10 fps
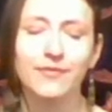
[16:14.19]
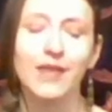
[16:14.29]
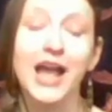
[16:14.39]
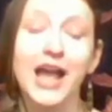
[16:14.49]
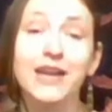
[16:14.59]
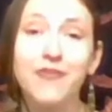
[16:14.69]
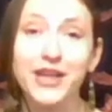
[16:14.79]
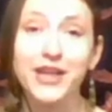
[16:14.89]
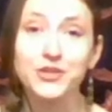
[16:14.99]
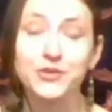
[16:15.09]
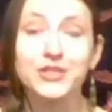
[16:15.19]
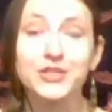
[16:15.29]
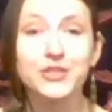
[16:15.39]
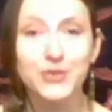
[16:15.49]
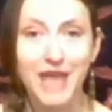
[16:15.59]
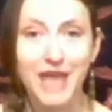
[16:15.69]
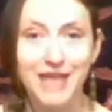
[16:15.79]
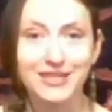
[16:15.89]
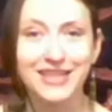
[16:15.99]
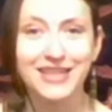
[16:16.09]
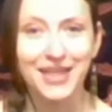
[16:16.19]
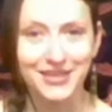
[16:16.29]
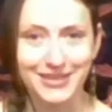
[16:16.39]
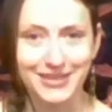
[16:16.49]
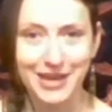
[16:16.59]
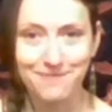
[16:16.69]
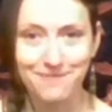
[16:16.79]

I invite you to do that at this time.